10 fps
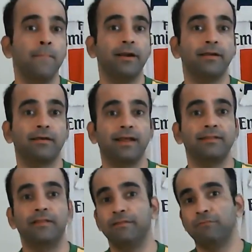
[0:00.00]
But
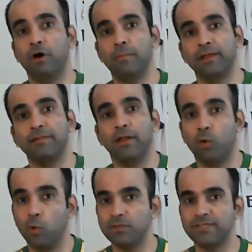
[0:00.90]
rather than forming their
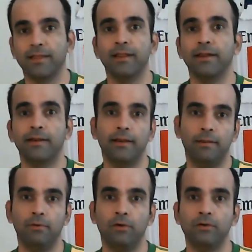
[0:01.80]
own segregated
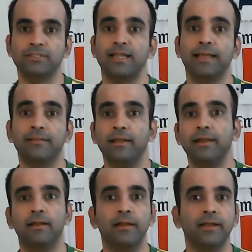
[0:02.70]
neighborhoods like the
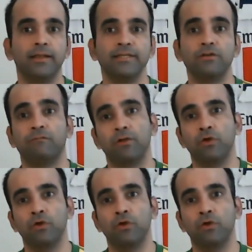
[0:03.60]
Little Italies of New